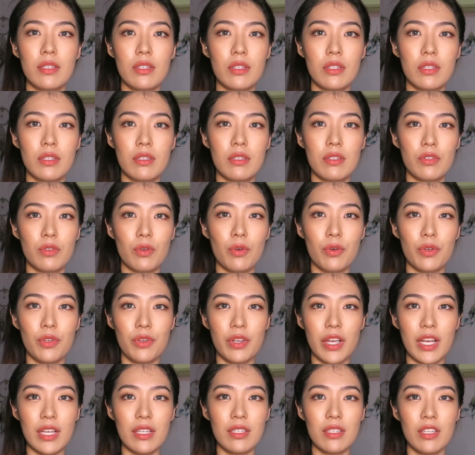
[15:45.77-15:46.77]
So you
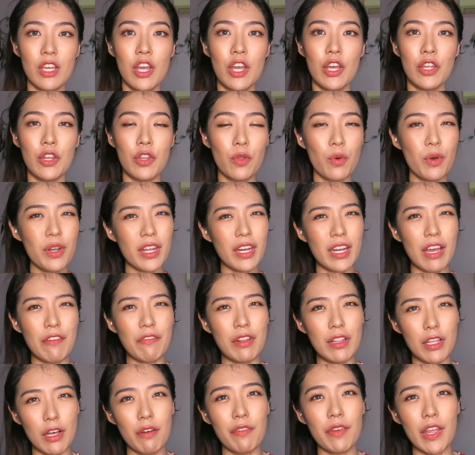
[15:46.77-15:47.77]
guys know that I have
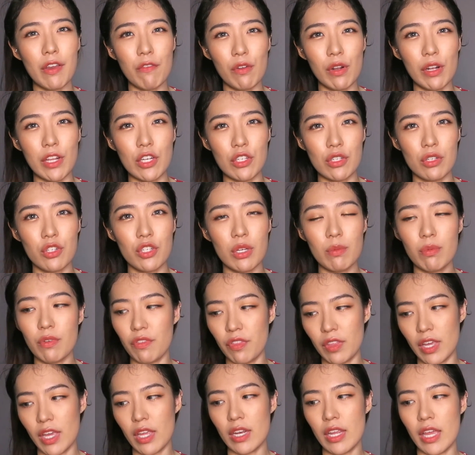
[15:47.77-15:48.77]
a love-hate relationship
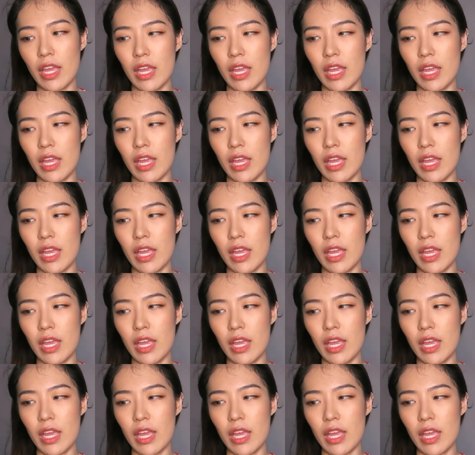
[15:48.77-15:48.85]
with that,